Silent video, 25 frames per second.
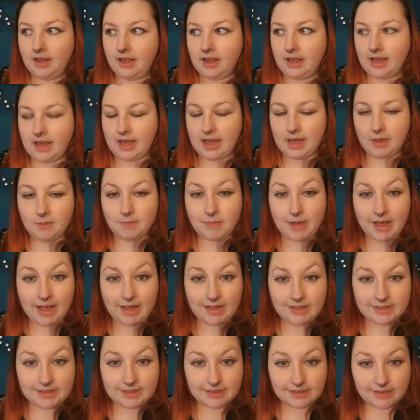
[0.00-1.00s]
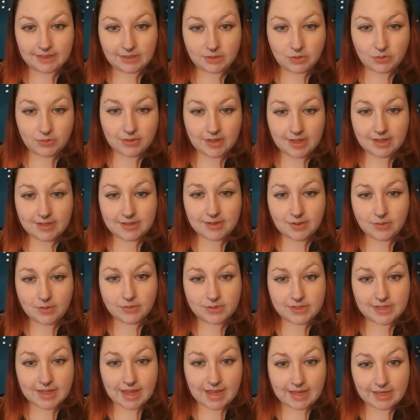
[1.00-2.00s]
Ideally do this
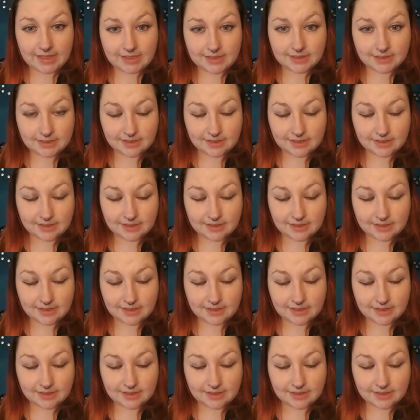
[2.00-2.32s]
outside